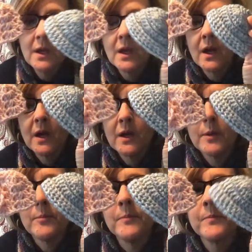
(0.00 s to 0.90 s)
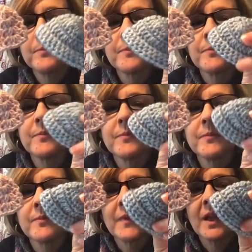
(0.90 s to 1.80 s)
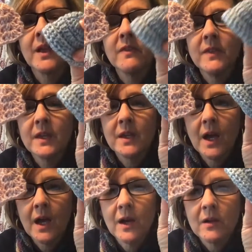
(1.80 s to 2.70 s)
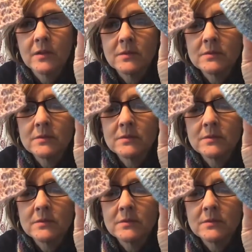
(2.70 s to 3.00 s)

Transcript: And then I'll